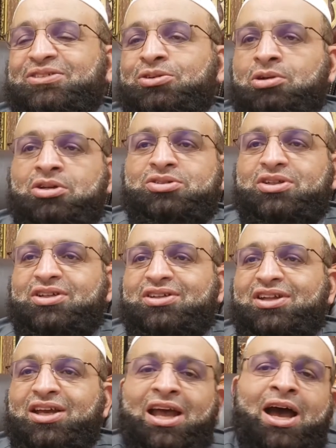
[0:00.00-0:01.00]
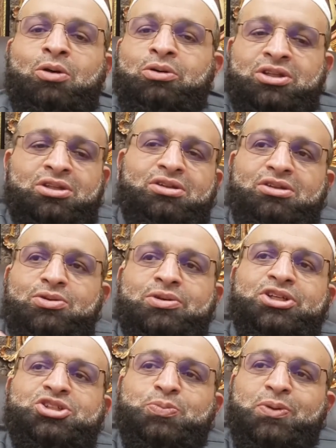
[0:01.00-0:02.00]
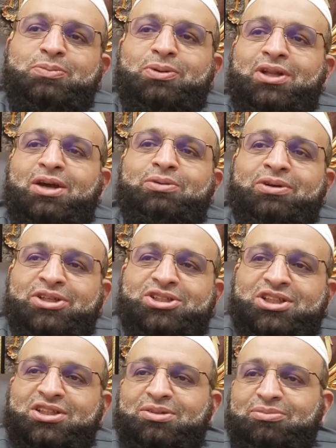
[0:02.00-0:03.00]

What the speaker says: No internet. Like, how would you reach people like we're reaching